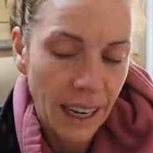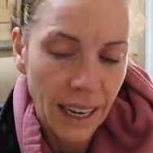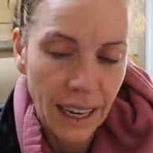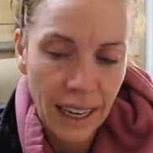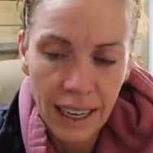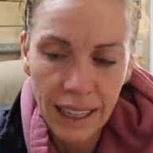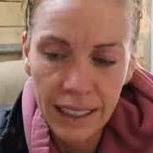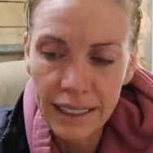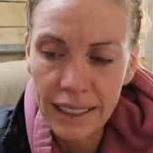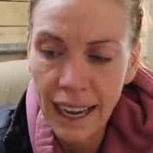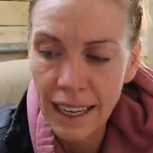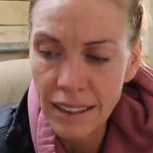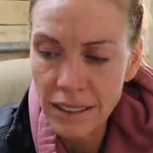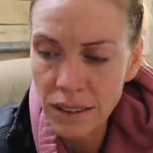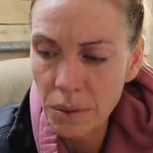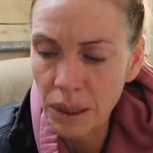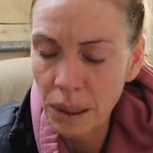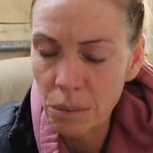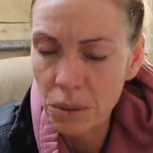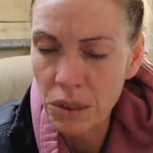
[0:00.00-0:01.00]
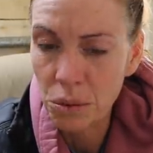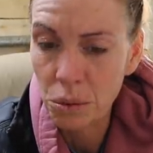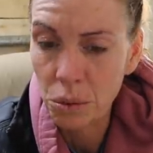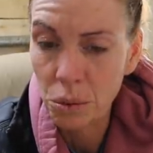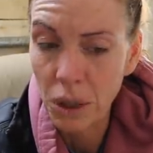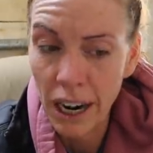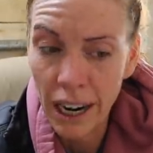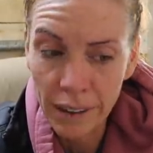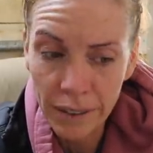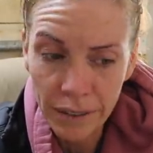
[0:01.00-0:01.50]
Last week was
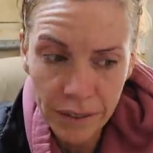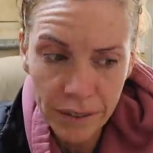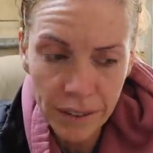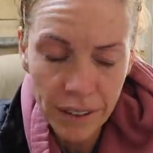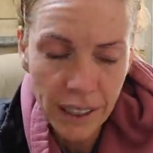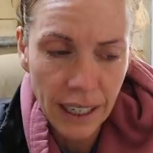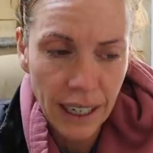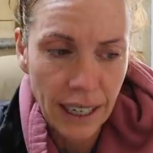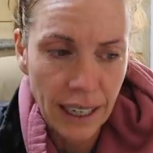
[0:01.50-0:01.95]
rough.